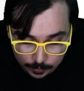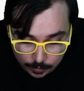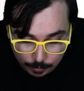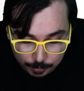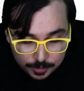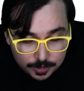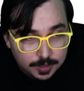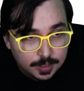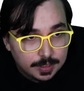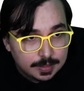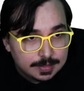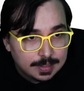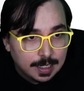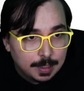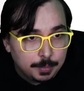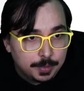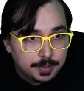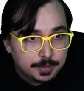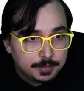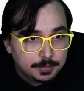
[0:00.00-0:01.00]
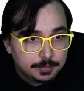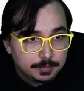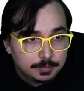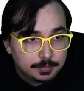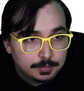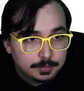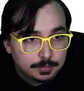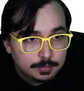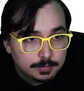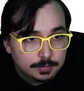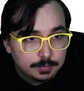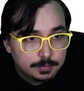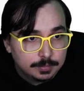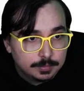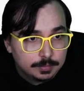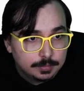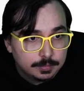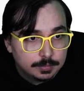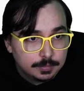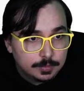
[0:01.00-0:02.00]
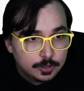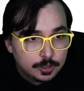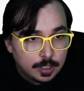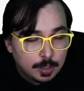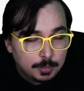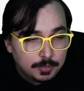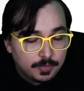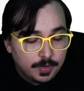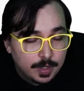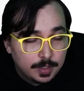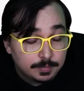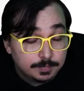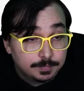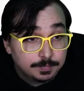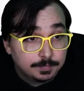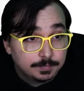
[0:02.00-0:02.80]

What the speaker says: I'm just going to type it. Shopify.